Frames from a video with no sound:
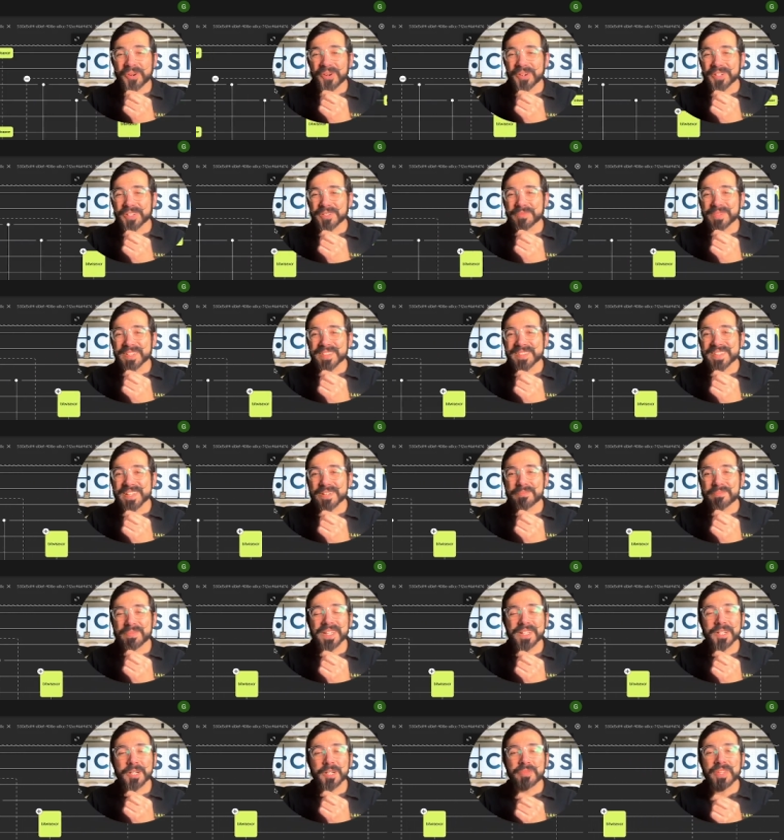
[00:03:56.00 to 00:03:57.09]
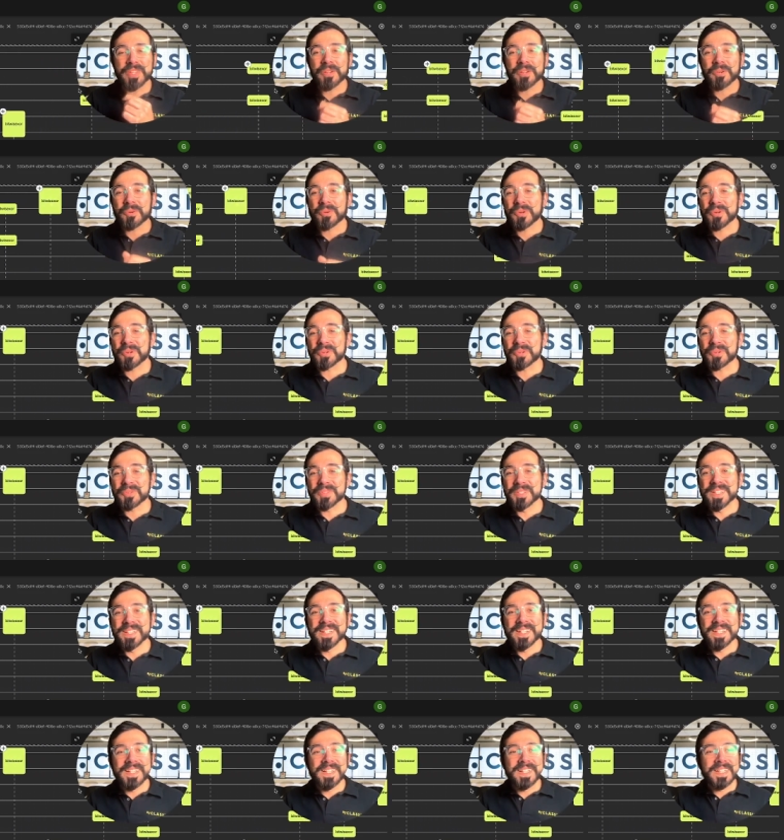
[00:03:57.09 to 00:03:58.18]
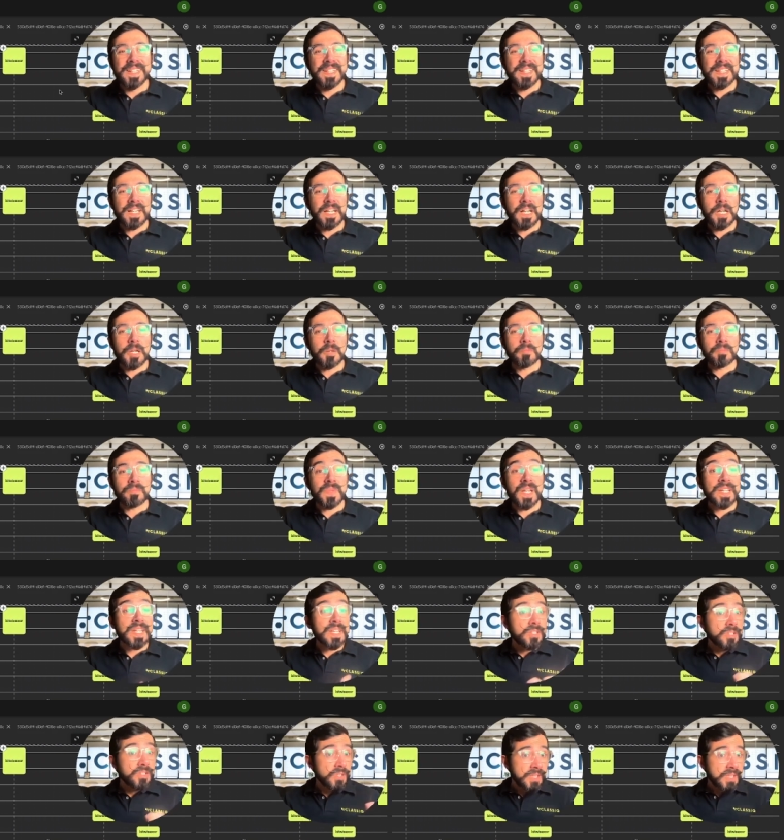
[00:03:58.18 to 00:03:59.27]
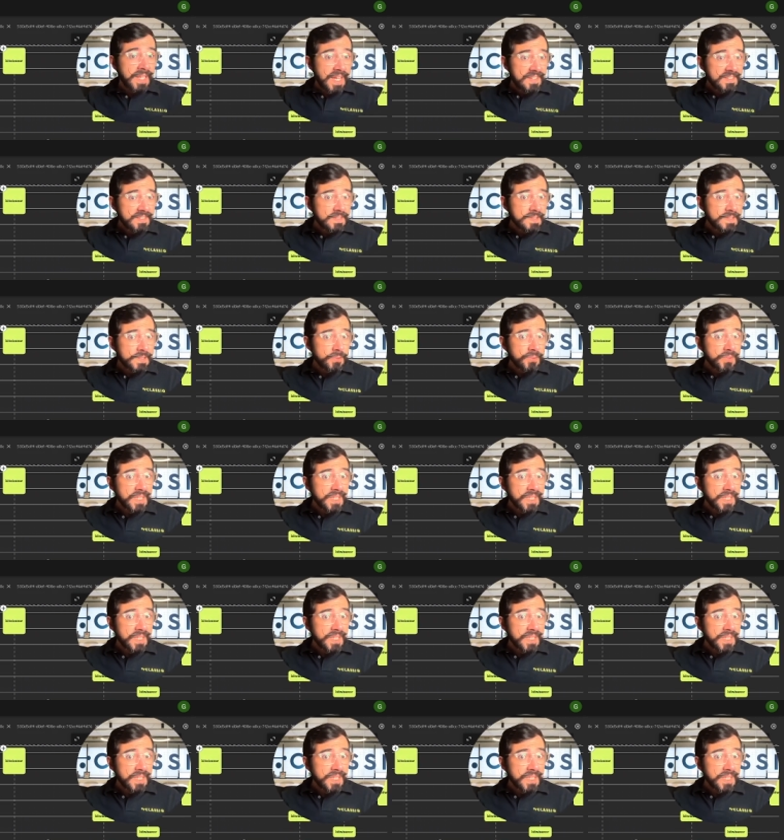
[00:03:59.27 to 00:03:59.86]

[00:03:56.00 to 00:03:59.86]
arguments that make up that oracle. Um, again, you can execute